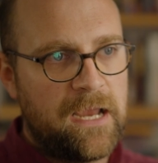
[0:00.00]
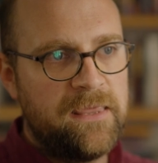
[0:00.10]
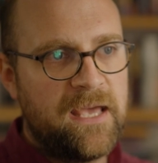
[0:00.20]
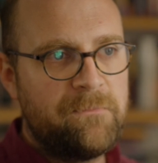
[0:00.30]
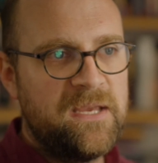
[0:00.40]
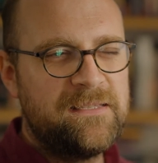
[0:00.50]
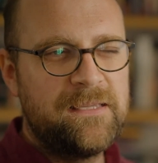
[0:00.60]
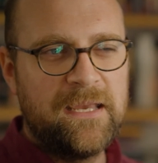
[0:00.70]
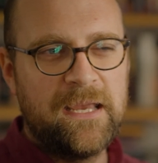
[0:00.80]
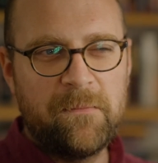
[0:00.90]
And that means
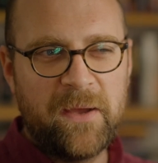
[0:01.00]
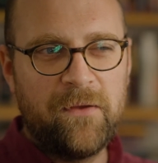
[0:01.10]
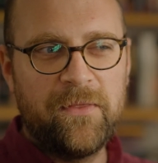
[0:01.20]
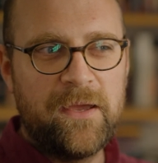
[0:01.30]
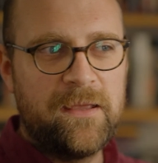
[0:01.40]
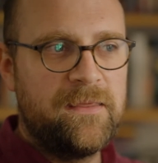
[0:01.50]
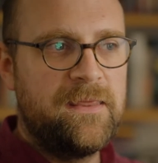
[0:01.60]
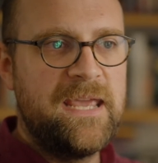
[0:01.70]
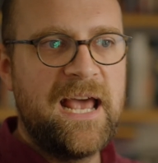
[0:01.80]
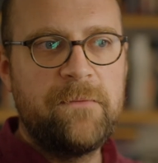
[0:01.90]
thinking about
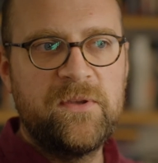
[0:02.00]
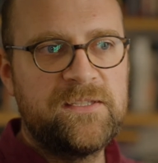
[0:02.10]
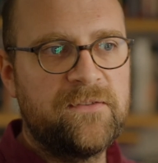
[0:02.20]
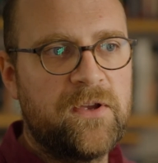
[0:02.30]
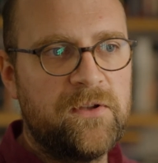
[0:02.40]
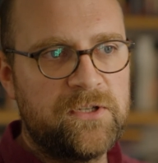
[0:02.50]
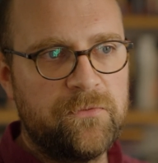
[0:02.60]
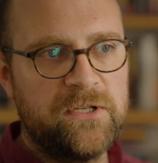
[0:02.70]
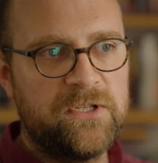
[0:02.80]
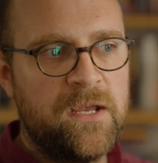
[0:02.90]
the elements of culture
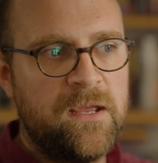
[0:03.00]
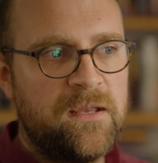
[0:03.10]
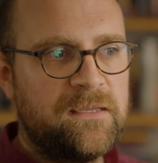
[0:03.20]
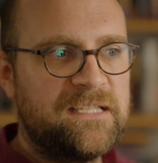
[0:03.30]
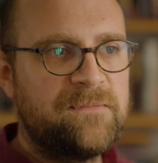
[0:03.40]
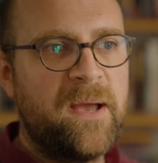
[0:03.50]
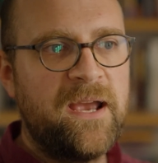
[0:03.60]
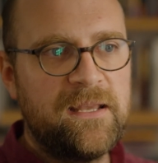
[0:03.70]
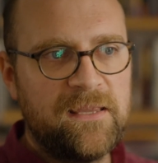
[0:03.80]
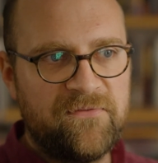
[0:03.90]
which,
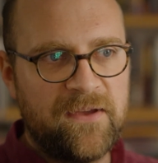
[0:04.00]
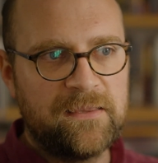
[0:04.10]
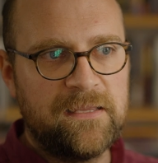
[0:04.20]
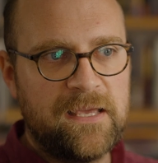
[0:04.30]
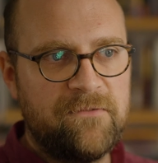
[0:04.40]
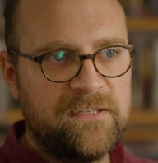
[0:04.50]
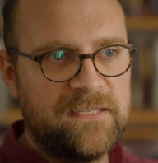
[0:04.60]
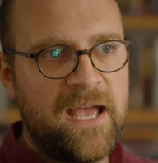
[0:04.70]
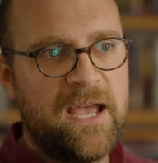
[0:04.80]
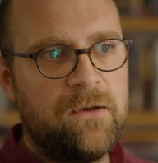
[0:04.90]
despite the fact that they
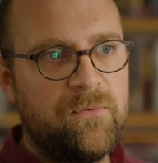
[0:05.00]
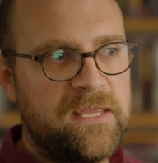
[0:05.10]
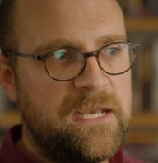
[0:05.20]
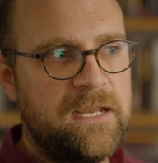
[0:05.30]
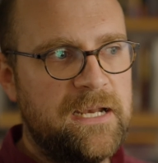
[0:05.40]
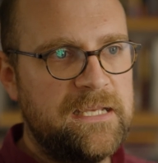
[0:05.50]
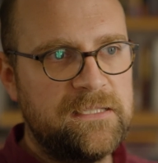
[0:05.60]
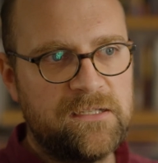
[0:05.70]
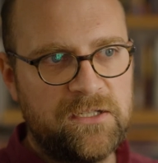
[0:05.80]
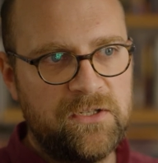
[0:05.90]
reside within elite
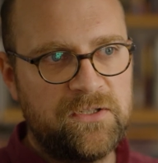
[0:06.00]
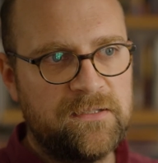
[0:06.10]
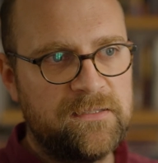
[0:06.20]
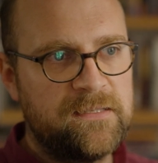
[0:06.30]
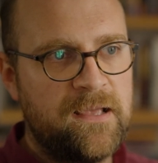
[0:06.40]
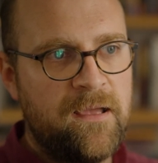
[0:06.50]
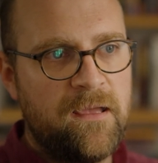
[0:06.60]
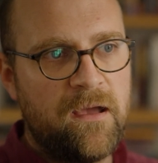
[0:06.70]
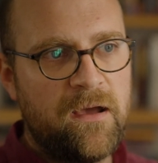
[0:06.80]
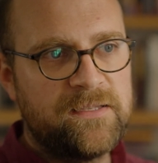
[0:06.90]
institutions,
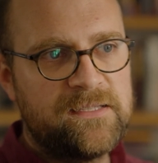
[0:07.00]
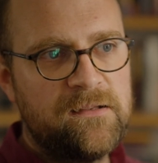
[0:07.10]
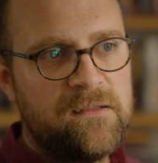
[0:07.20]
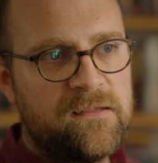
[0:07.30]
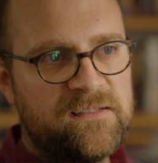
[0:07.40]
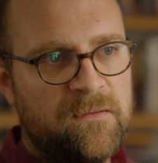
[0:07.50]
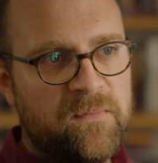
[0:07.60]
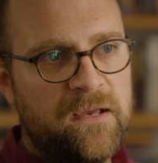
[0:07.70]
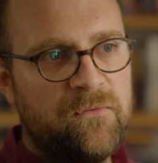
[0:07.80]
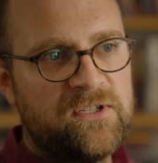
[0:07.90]
are still
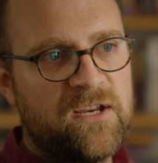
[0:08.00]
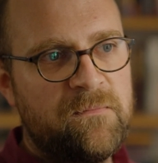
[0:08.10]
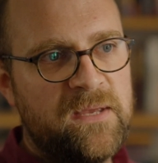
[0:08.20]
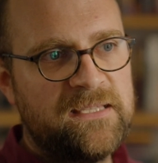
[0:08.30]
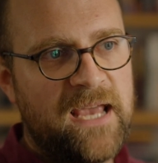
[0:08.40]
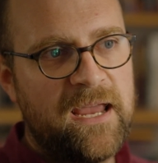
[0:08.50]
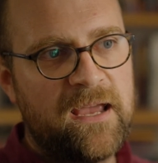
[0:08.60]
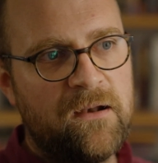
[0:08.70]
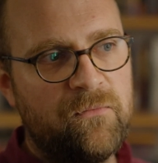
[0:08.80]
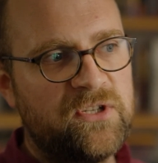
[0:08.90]
something which can be
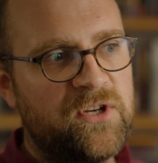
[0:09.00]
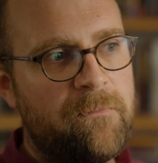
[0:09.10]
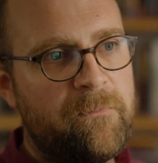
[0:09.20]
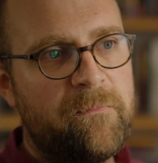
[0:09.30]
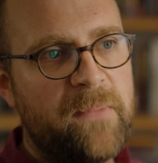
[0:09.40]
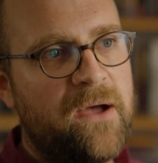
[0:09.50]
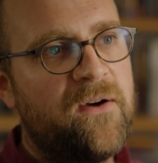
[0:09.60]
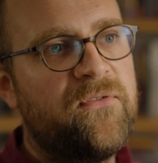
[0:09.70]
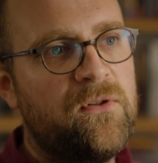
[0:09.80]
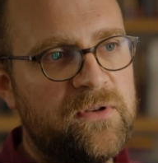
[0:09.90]
taken, which are
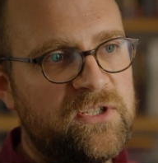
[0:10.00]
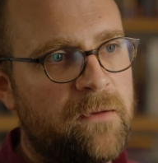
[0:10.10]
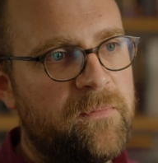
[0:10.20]
powerful, which are